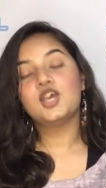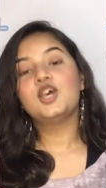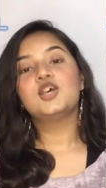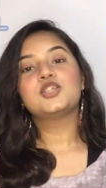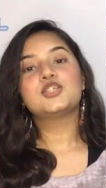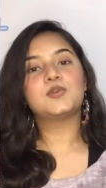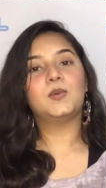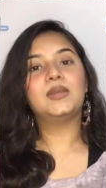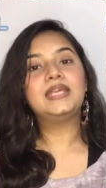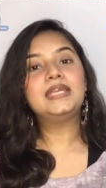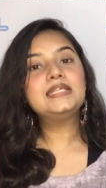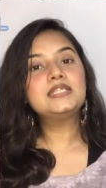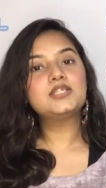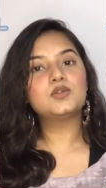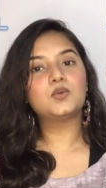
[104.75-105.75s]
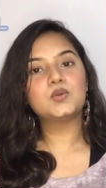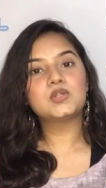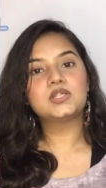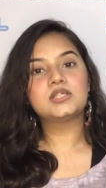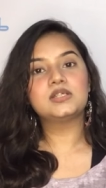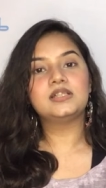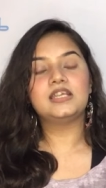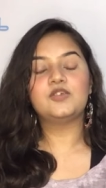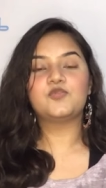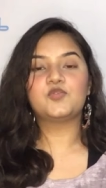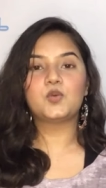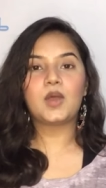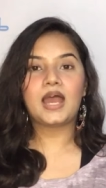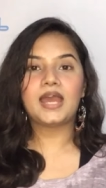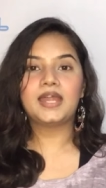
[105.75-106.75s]
so in total if
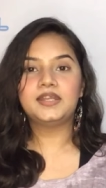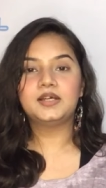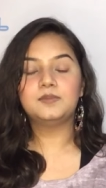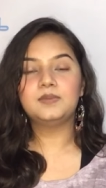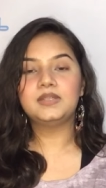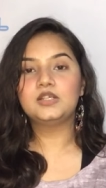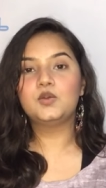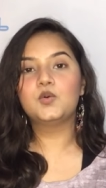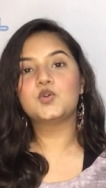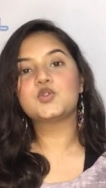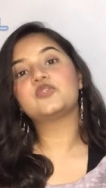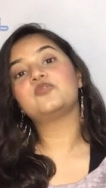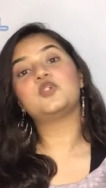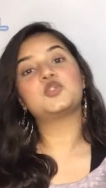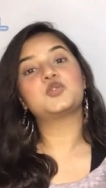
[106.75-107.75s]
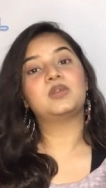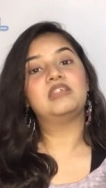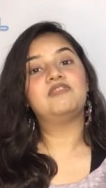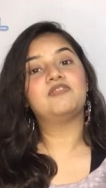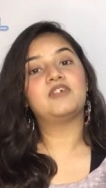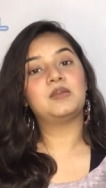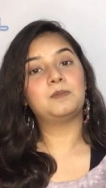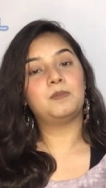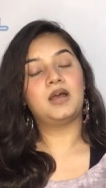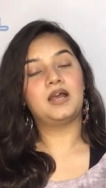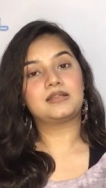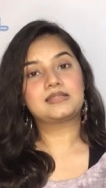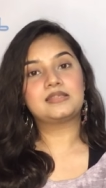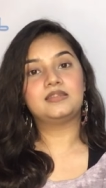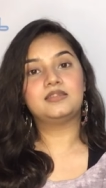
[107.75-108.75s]
you add up it goes for 25
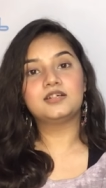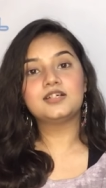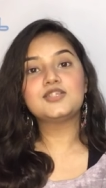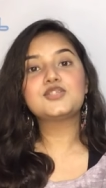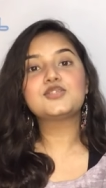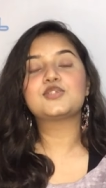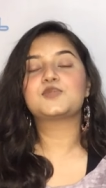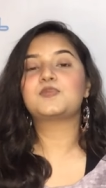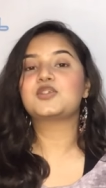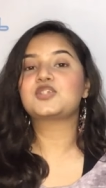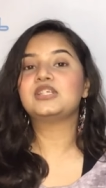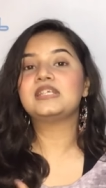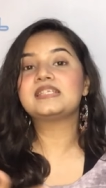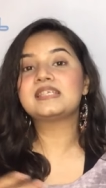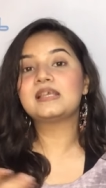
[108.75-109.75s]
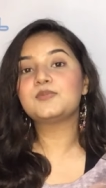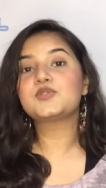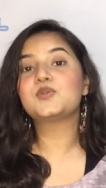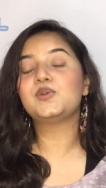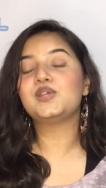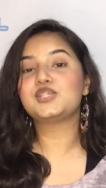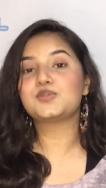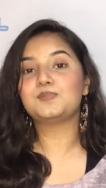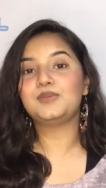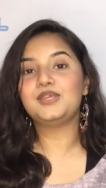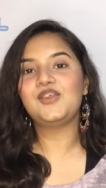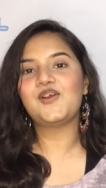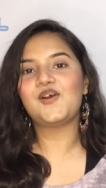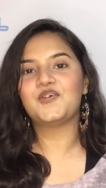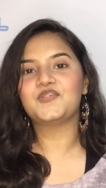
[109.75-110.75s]
marks thus your Sprechen exam is going to
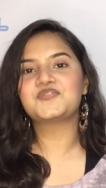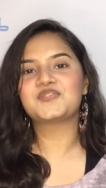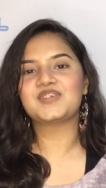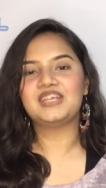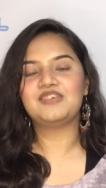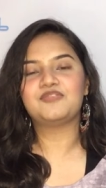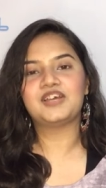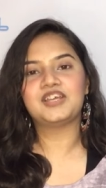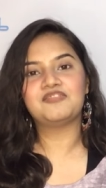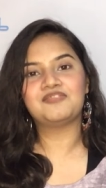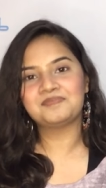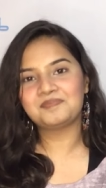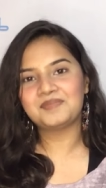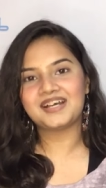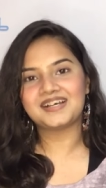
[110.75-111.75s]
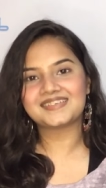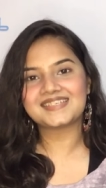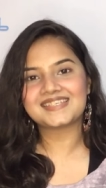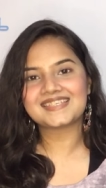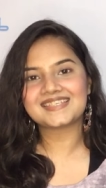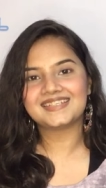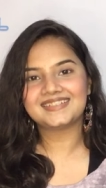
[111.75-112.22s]
be of 25 marks